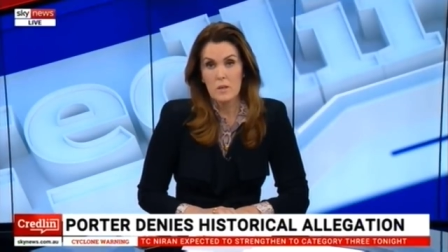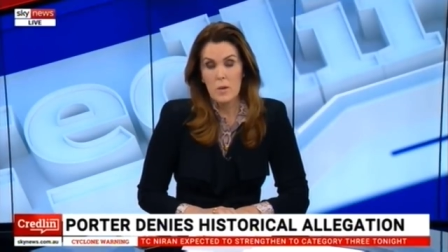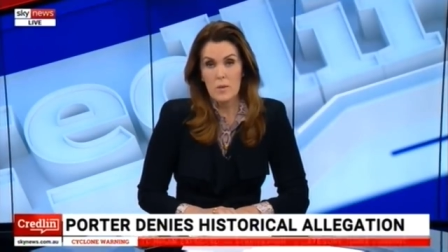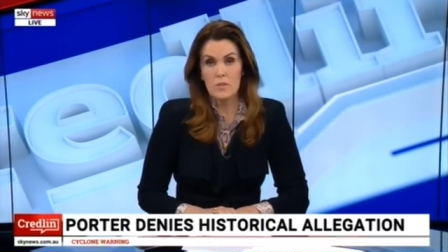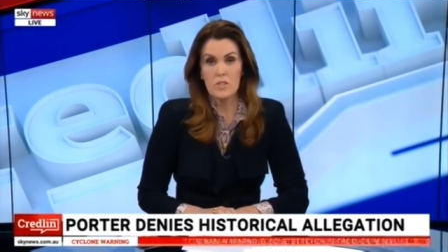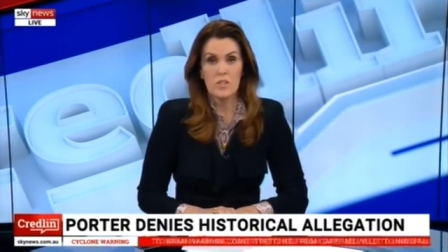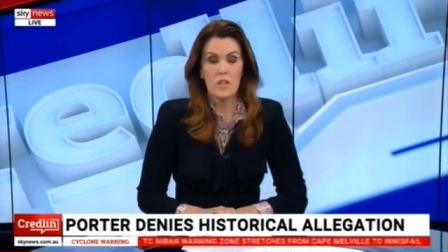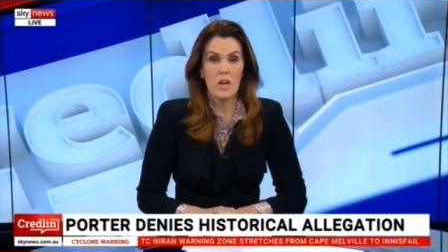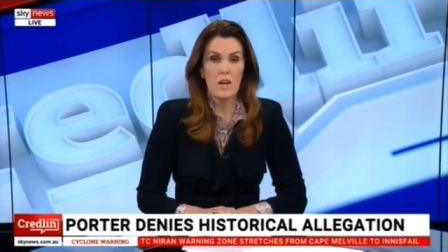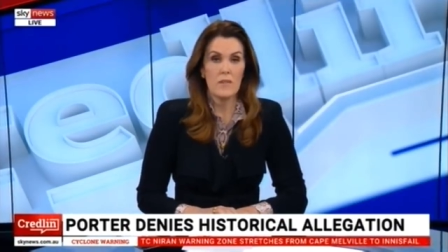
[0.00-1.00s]
we will
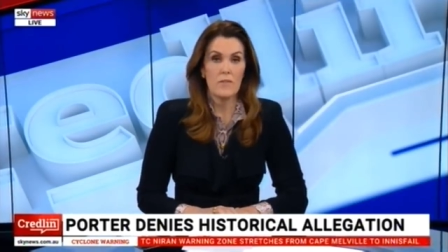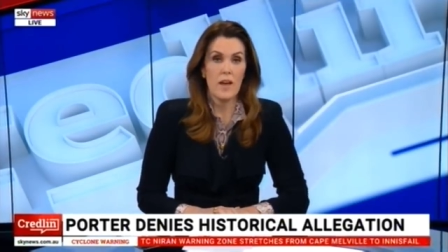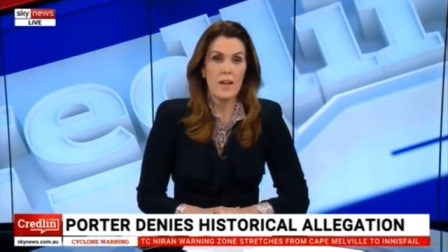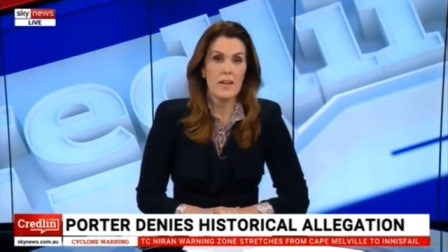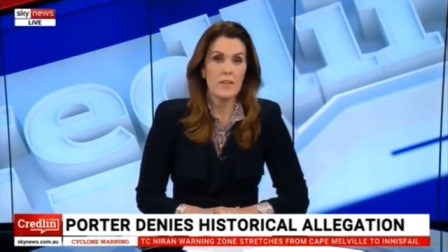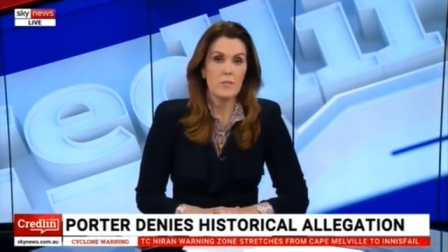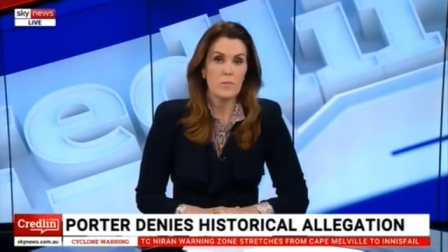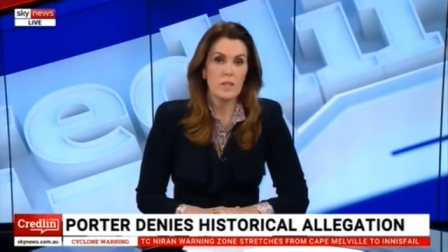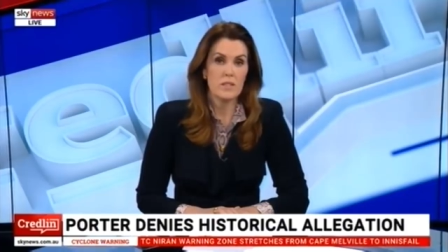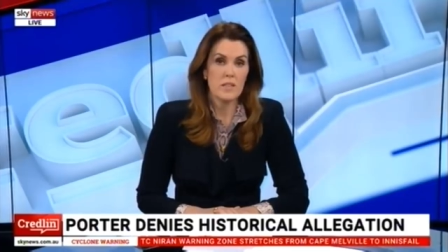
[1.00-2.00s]
decide if
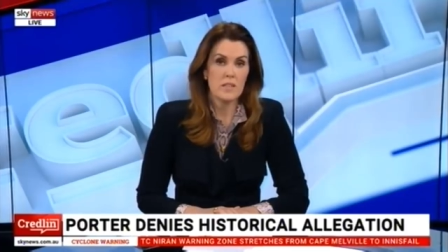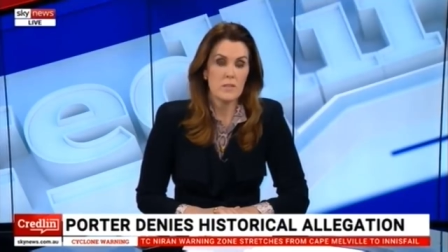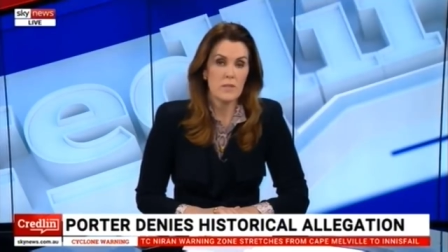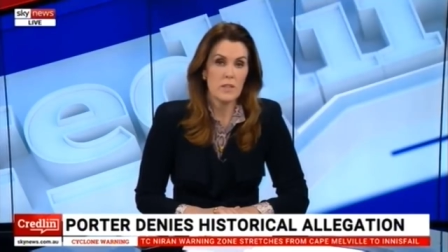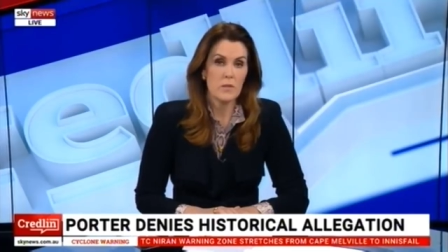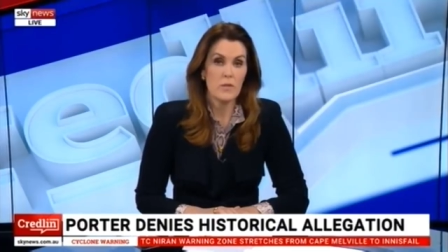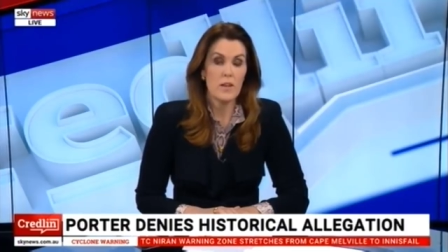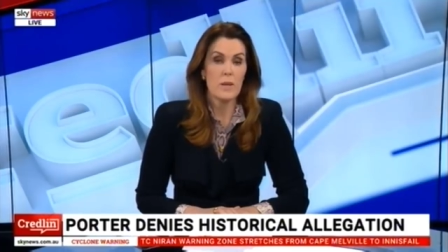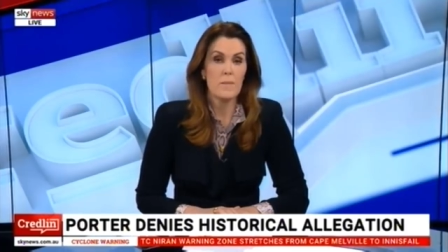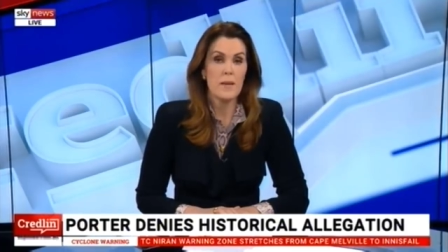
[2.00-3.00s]
800 plus years of legal
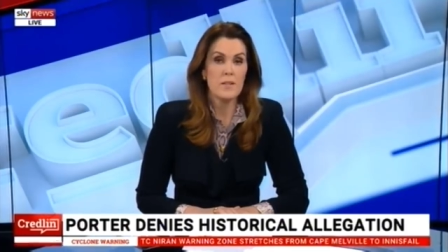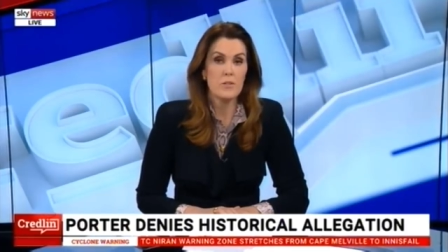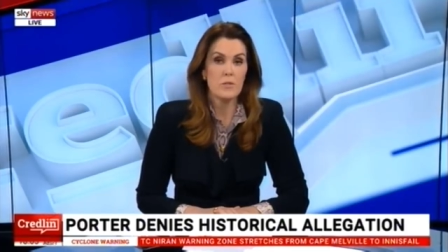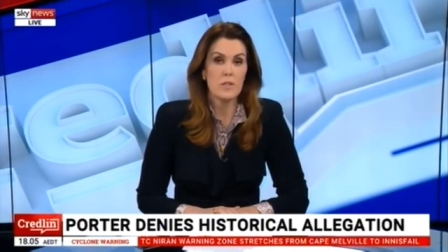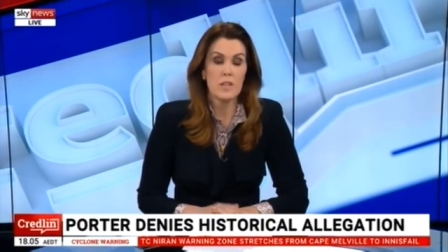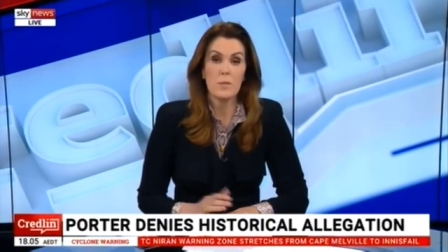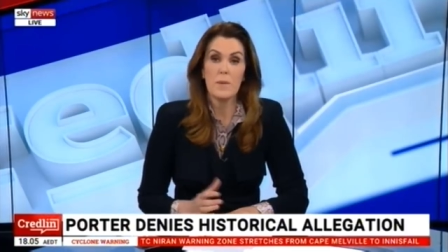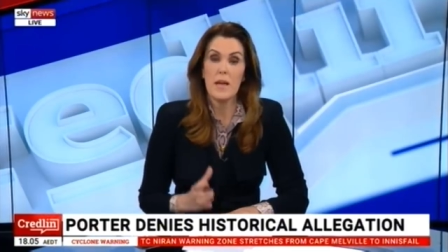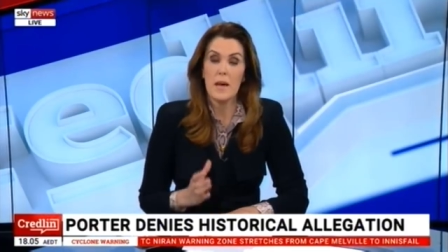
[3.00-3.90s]
fundamentals are to be